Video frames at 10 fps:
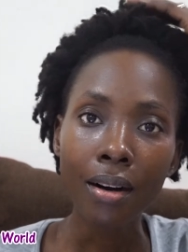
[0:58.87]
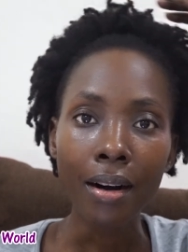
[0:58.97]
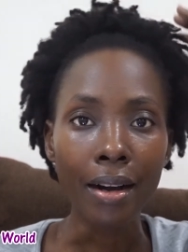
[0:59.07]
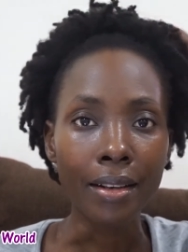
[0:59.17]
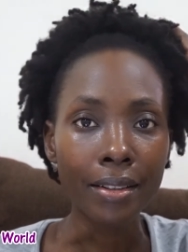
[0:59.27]

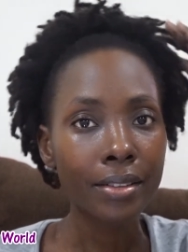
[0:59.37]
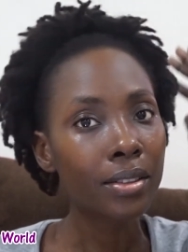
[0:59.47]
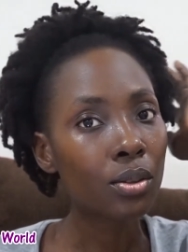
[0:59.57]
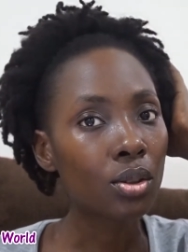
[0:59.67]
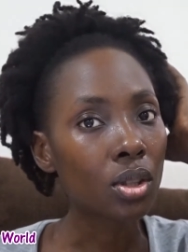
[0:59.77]
I need to
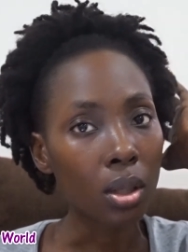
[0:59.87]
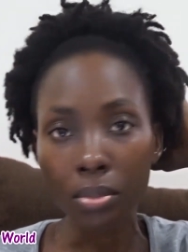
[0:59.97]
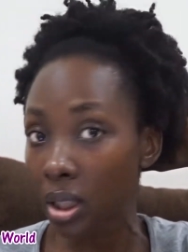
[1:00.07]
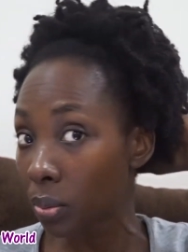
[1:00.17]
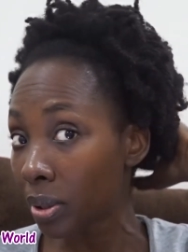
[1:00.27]
do
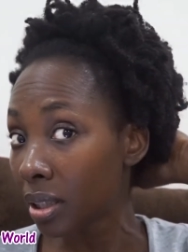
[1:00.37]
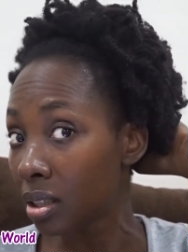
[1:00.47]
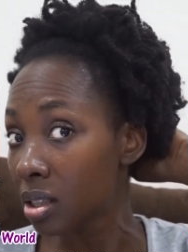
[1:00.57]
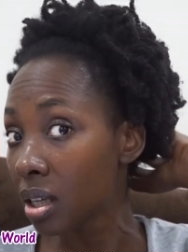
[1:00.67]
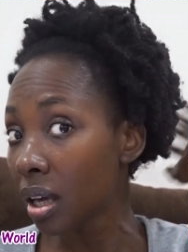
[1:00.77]
something with
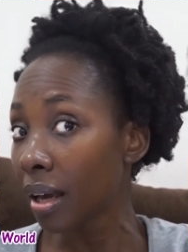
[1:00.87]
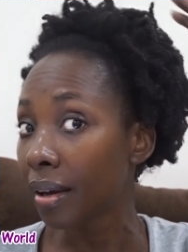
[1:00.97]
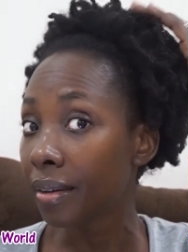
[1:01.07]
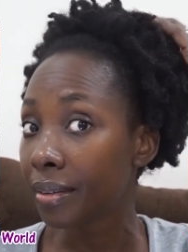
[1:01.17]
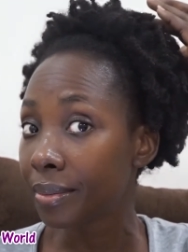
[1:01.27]
this here
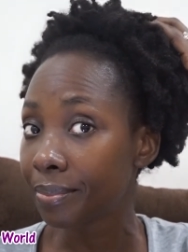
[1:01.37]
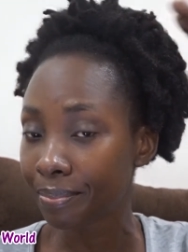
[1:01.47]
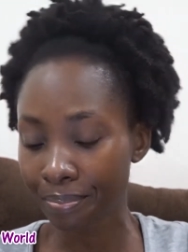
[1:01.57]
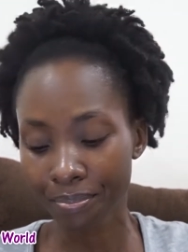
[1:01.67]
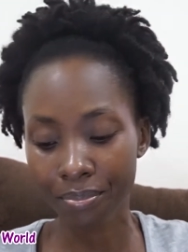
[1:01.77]

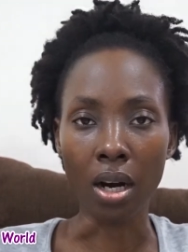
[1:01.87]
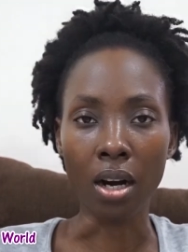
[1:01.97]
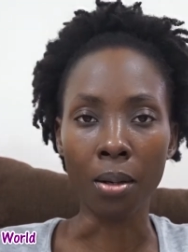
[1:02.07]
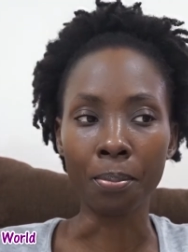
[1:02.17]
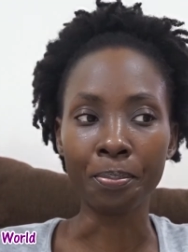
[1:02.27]

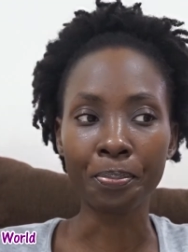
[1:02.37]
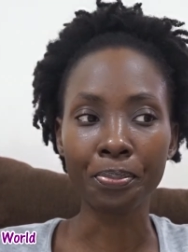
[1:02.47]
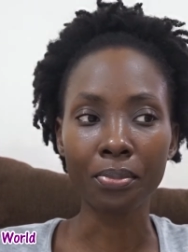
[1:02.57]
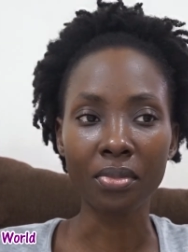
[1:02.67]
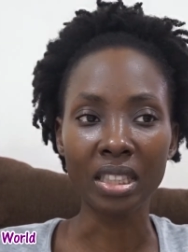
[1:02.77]
um,
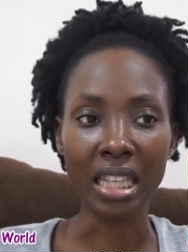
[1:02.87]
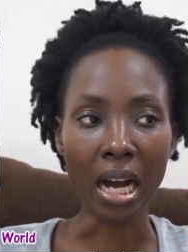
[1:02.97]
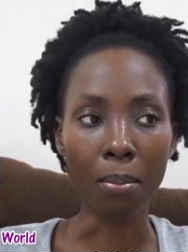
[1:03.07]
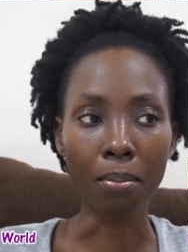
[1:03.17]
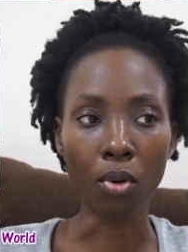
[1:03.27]

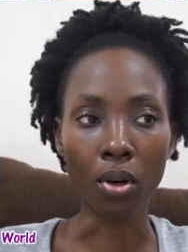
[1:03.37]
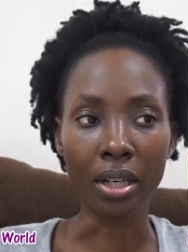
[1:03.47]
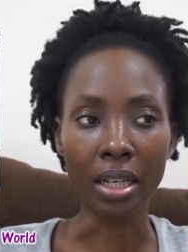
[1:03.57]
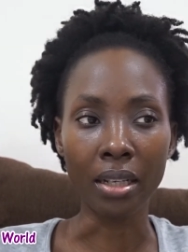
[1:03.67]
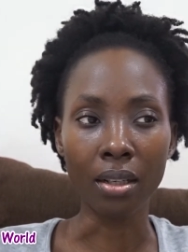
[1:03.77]
that
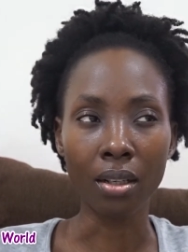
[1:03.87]
morning